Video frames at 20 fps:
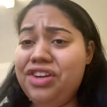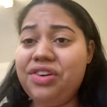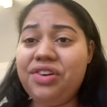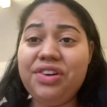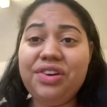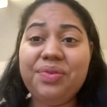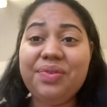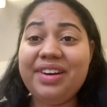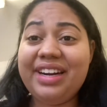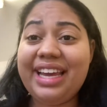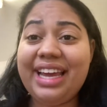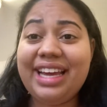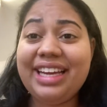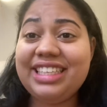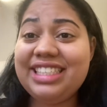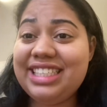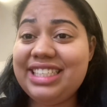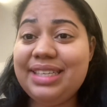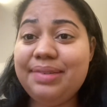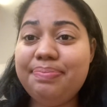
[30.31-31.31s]
want to get
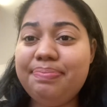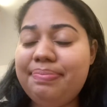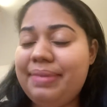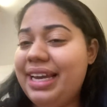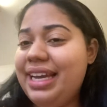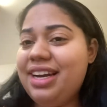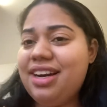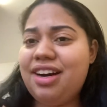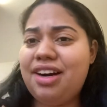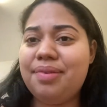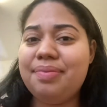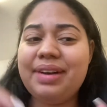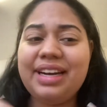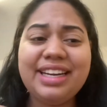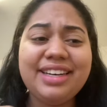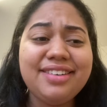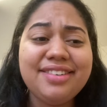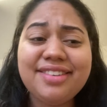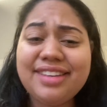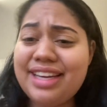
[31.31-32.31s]
cheap makeup,
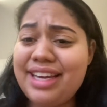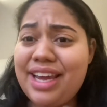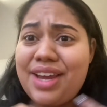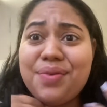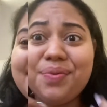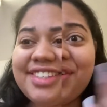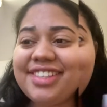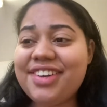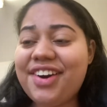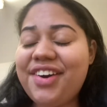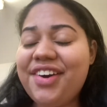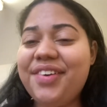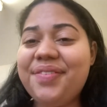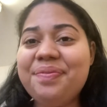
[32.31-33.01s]
and it works.